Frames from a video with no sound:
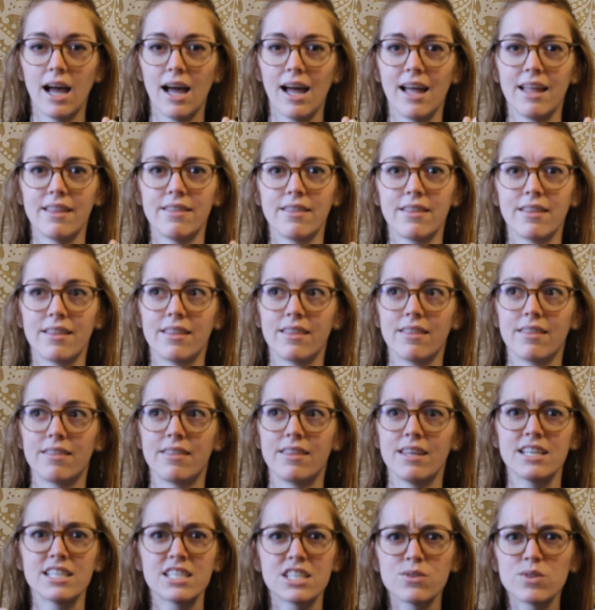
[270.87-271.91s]
And
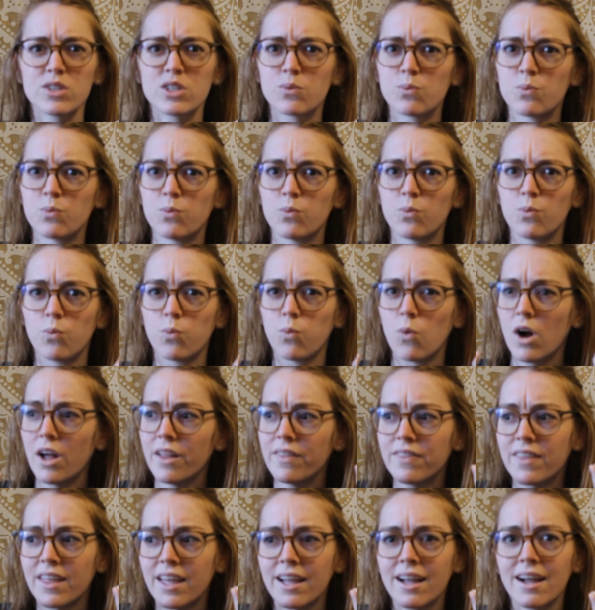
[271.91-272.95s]
this is
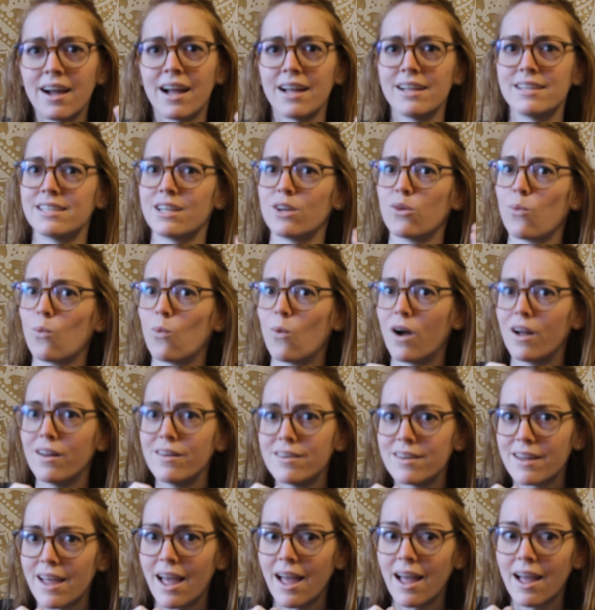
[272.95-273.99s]
one thing I did
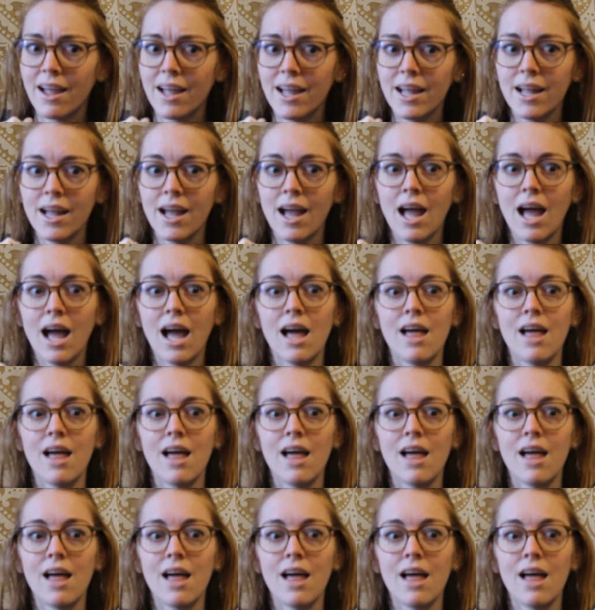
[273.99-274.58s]
one day